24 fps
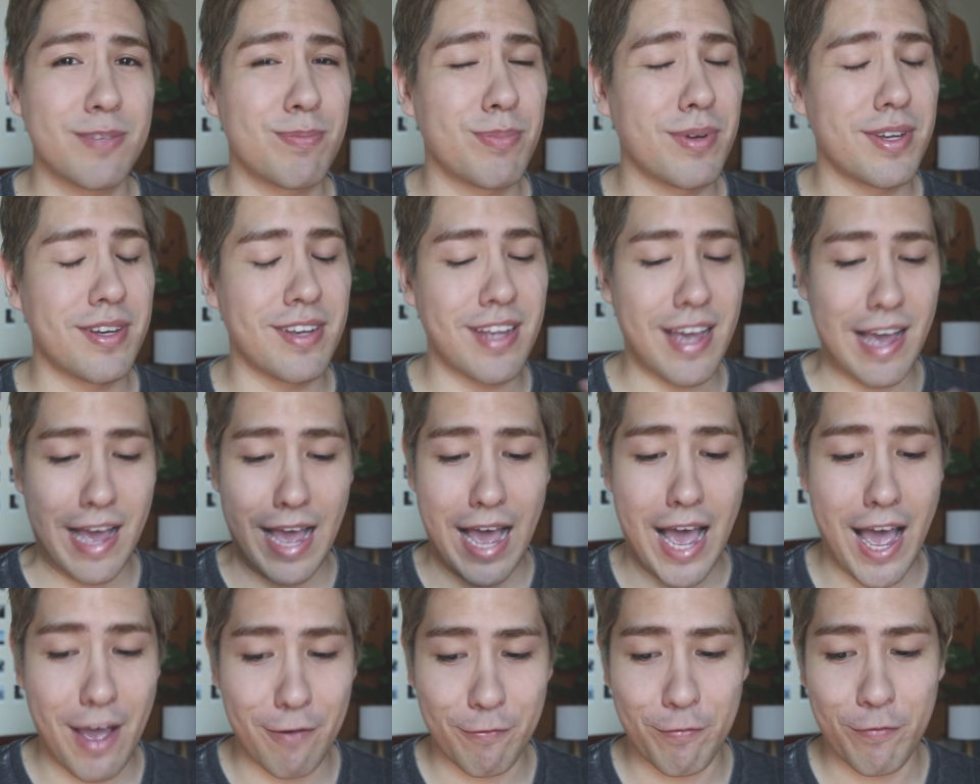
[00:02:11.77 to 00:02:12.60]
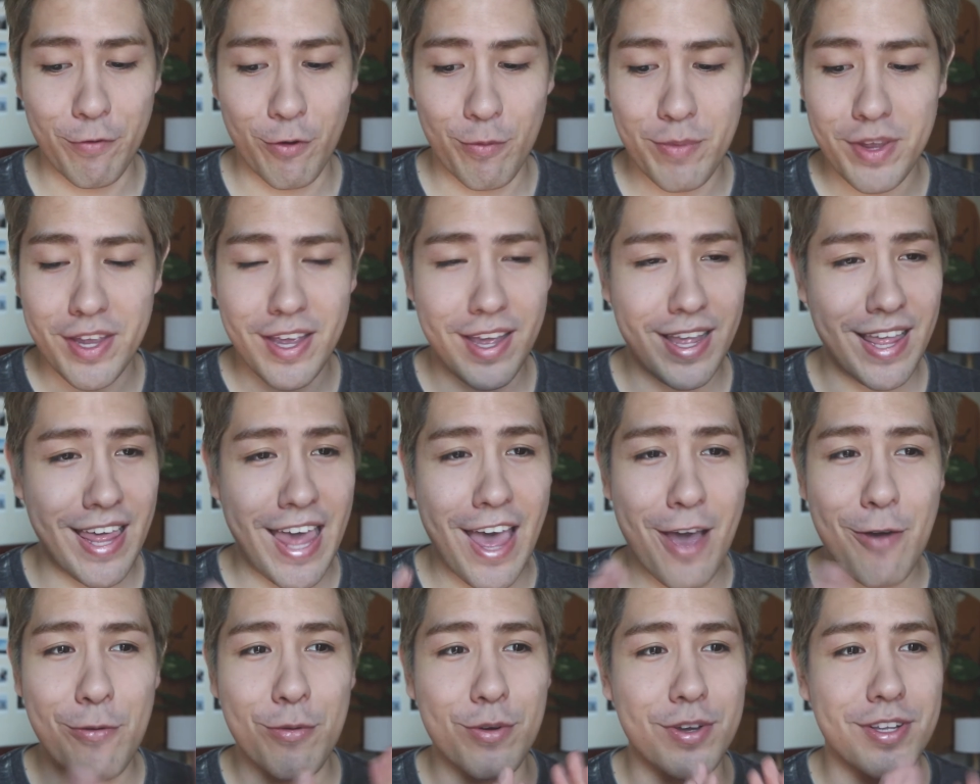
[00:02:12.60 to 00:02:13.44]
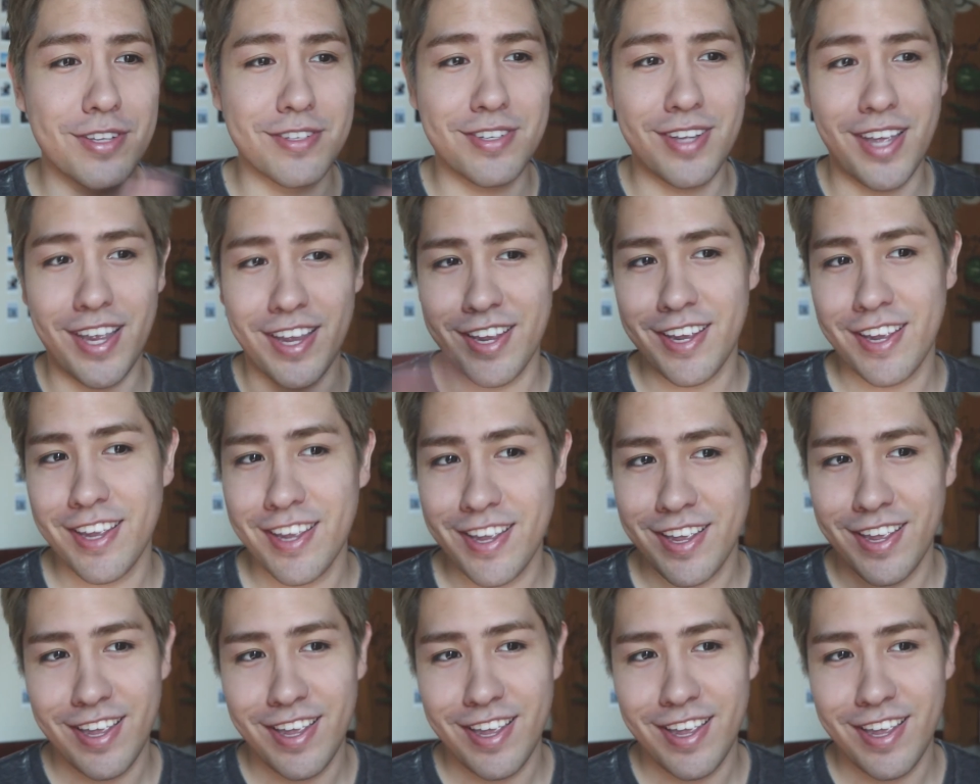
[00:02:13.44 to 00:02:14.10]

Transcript: But for me, that was like,